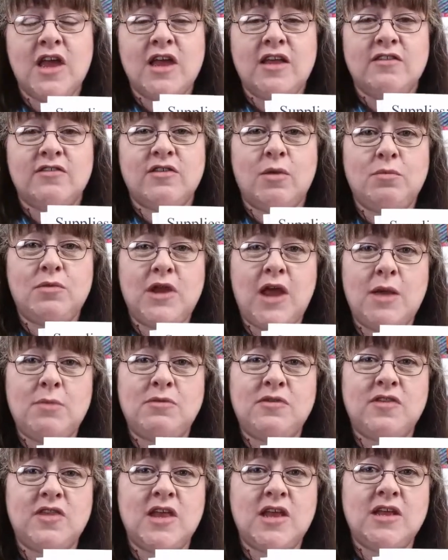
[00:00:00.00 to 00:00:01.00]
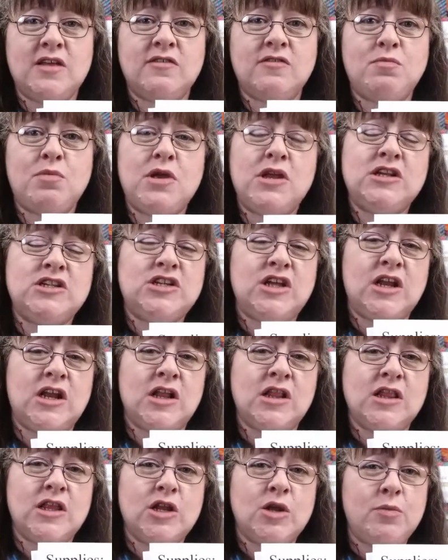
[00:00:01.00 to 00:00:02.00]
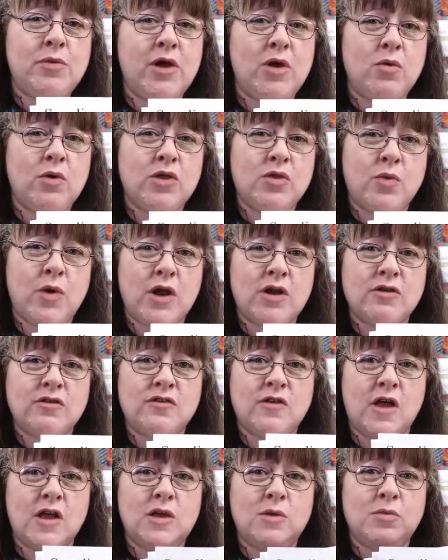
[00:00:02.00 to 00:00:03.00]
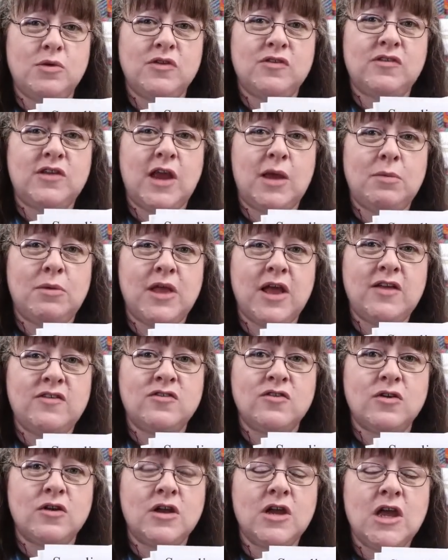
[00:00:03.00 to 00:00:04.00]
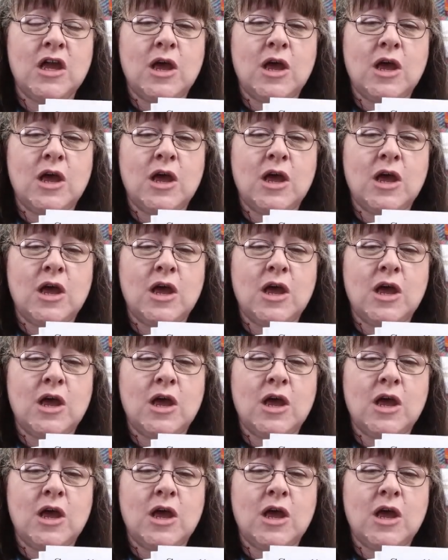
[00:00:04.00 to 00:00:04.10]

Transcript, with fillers: Sometimes things pinch in a little bit with water soluble stabilizer,